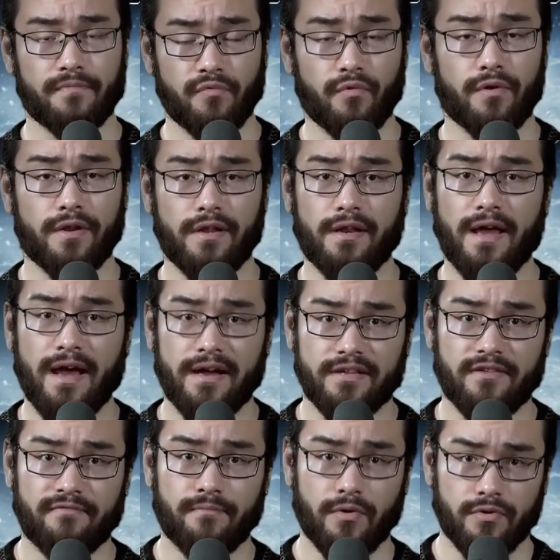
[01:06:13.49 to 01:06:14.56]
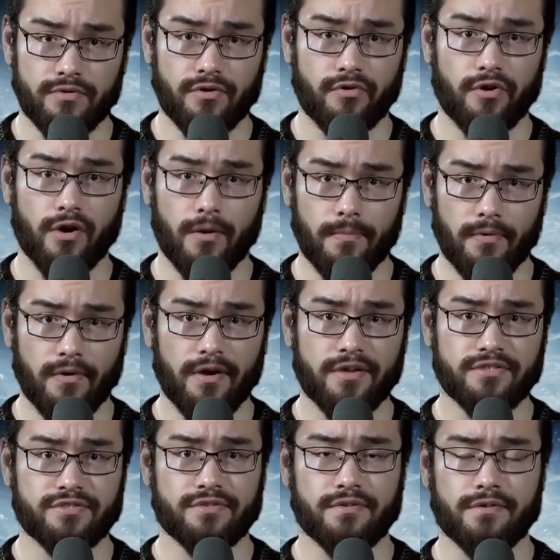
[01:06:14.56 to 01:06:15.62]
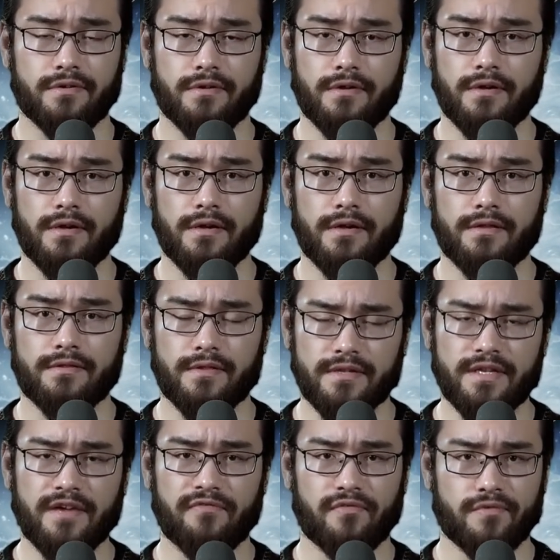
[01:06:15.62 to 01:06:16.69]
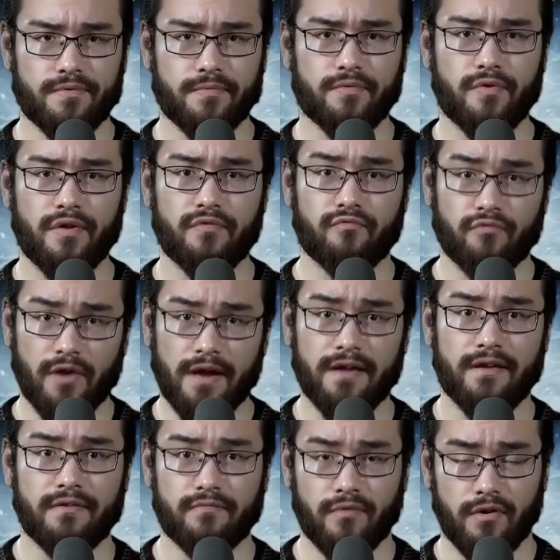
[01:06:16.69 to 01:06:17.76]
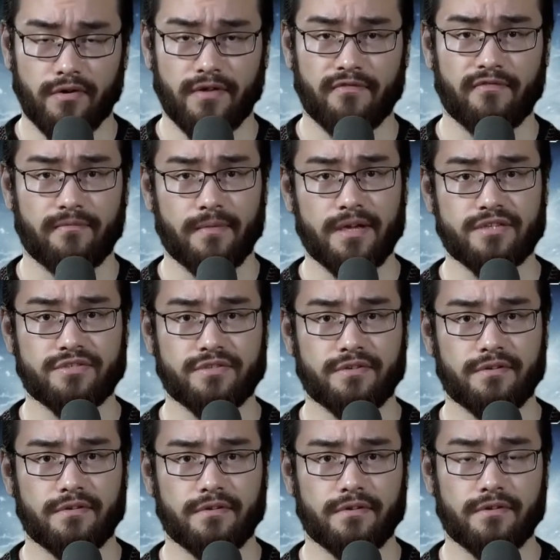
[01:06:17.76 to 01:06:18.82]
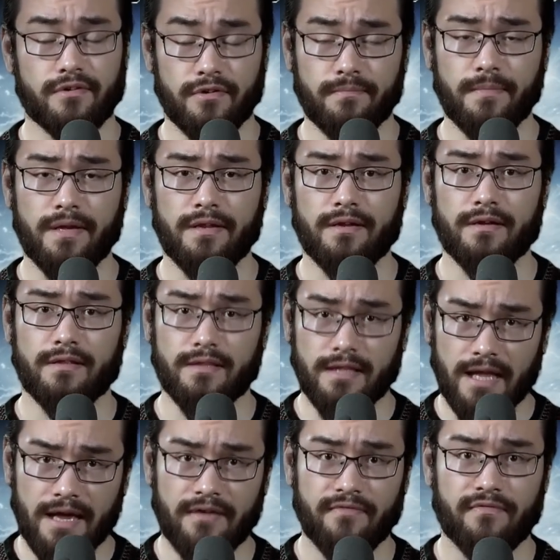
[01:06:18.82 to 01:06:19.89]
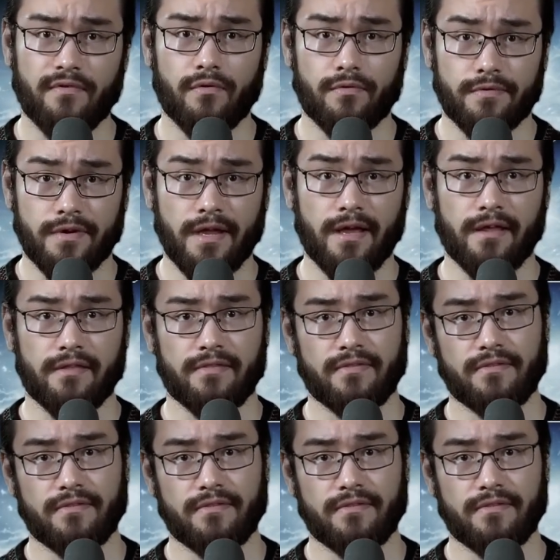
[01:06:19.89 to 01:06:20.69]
where in an active military operation, the difference between right and wrong information could mean life or death.